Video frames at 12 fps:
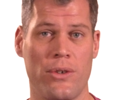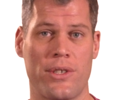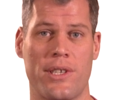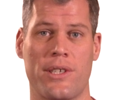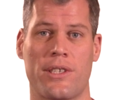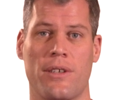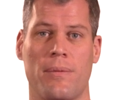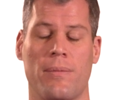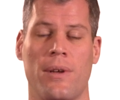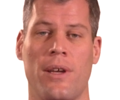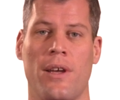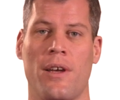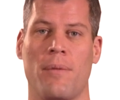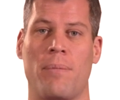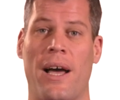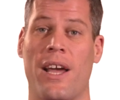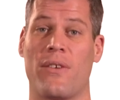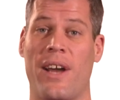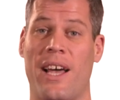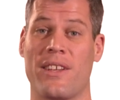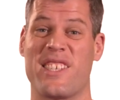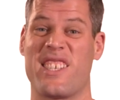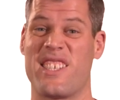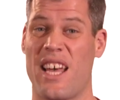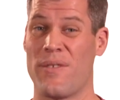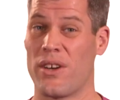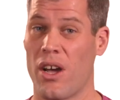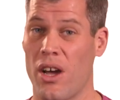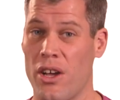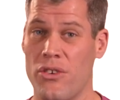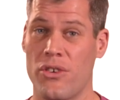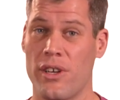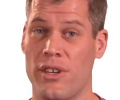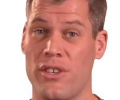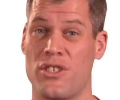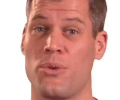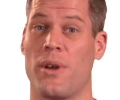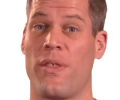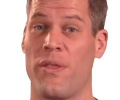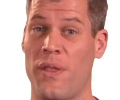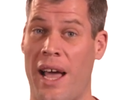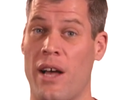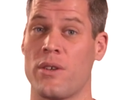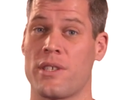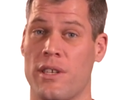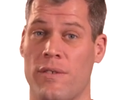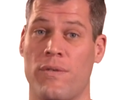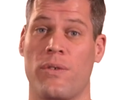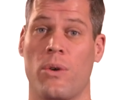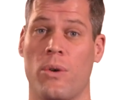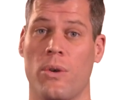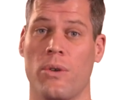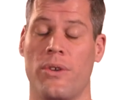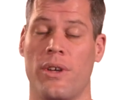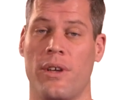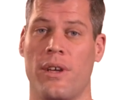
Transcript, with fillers: root system by around 700 to 1,000 fold.